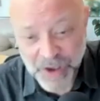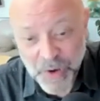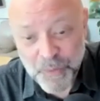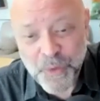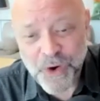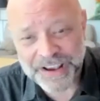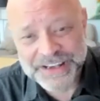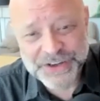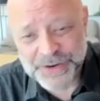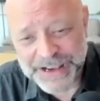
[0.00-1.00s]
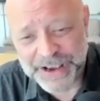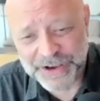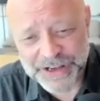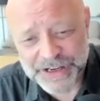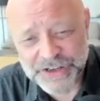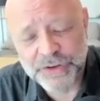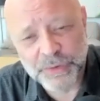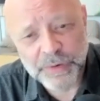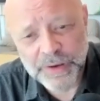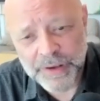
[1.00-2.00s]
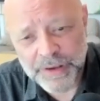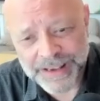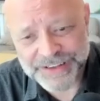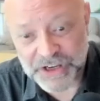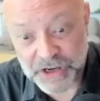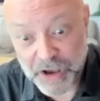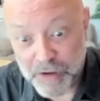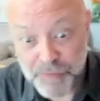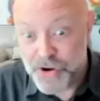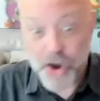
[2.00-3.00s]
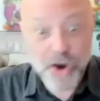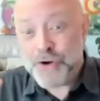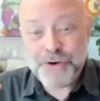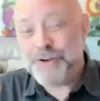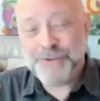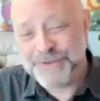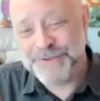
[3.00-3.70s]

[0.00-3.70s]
What is your ego going to do? It's going to go no.